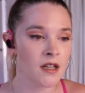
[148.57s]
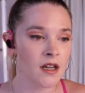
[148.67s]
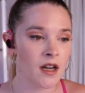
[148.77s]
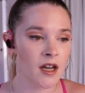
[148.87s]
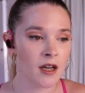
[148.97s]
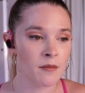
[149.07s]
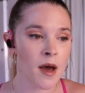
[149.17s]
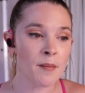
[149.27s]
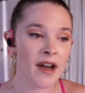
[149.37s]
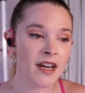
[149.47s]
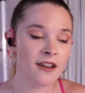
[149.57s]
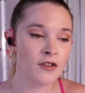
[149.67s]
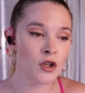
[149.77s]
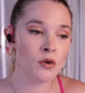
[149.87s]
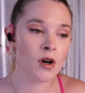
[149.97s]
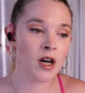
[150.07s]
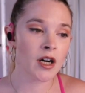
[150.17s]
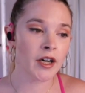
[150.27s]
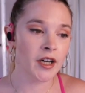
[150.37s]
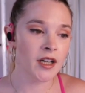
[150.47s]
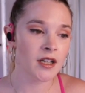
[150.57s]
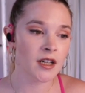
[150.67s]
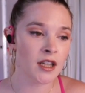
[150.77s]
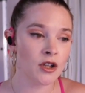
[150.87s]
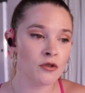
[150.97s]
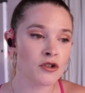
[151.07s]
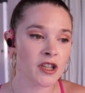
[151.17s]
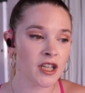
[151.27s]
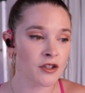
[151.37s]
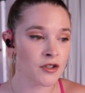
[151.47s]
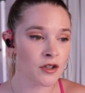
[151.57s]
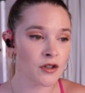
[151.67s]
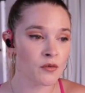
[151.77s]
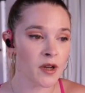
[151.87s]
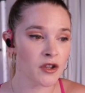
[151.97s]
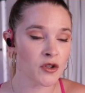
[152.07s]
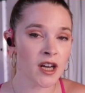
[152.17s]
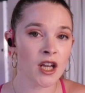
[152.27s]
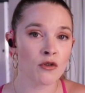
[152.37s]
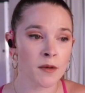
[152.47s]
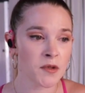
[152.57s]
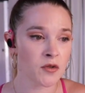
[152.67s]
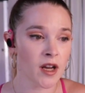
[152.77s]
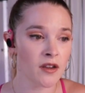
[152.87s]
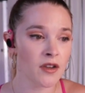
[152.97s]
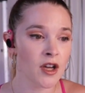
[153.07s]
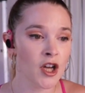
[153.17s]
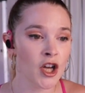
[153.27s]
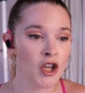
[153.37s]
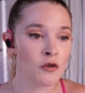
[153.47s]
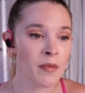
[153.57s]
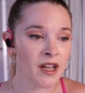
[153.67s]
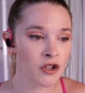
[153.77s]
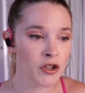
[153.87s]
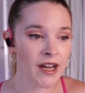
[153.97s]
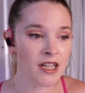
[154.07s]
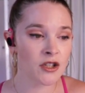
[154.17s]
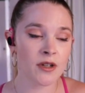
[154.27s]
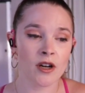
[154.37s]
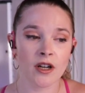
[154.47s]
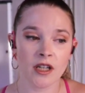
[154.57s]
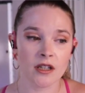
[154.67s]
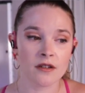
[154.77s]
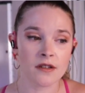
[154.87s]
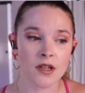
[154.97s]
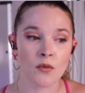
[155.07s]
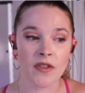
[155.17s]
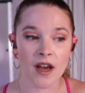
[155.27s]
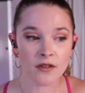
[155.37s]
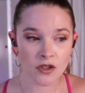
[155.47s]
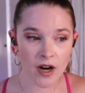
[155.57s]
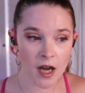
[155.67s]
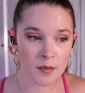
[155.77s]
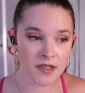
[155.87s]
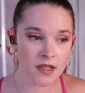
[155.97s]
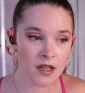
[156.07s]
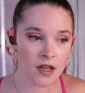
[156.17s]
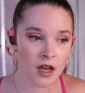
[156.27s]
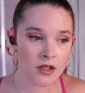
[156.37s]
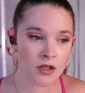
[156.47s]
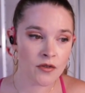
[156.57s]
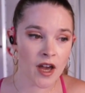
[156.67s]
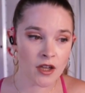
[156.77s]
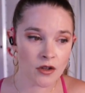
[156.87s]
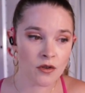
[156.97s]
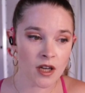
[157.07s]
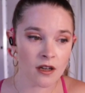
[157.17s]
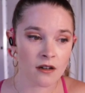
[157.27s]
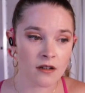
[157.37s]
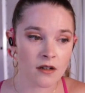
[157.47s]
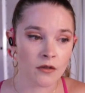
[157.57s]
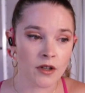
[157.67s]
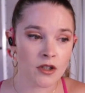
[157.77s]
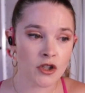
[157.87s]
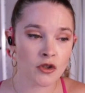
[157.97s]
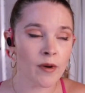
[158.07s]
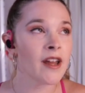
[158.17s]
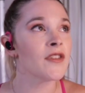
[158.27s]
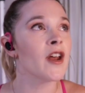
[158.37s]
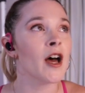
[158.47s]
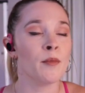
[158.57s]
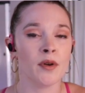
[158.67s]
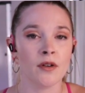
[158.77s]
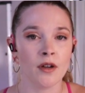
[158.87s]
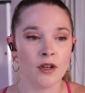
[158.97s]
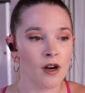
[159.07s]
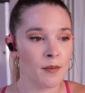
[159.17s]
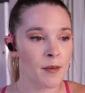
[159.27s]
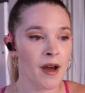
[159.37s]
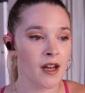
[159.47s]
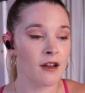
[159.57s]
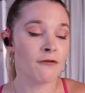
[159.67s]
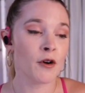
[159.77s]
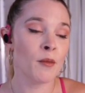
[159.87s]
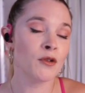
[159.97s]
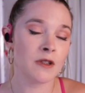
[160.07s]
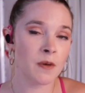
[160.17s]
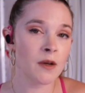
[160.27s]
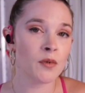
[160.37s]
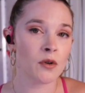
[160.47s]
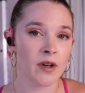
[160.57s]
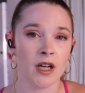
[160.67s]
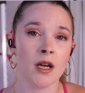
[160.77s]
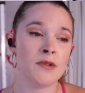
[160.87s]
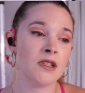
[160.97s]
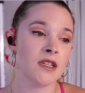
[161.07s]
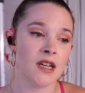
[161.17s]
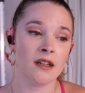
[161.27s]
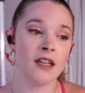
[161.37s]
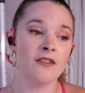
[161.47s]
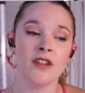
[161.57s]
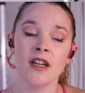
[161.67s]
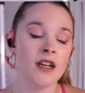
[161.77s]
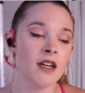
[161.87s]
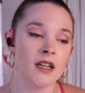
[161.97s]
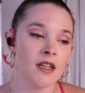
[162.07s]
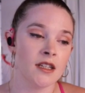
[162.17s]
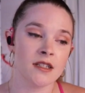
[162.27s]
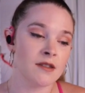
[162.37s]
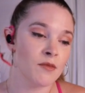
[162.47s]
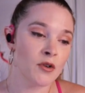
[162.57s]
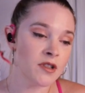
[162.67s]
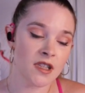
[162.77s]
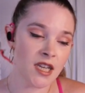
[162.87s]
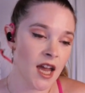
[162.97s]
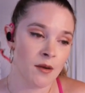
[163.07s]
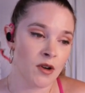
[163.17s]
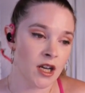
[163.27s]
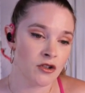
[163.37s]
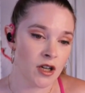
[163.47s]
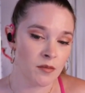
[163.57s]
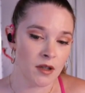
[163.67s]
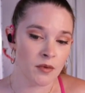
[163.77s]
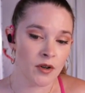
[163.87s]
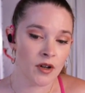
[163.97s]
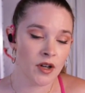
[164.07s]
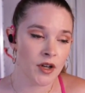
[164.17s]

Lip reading: But if you are hugely concerned with training grip strength, you might try doing RDLs without straps so that you can strengthen up your upper body. For most people, when it comes to the deadlift, this is most of the time when I train people,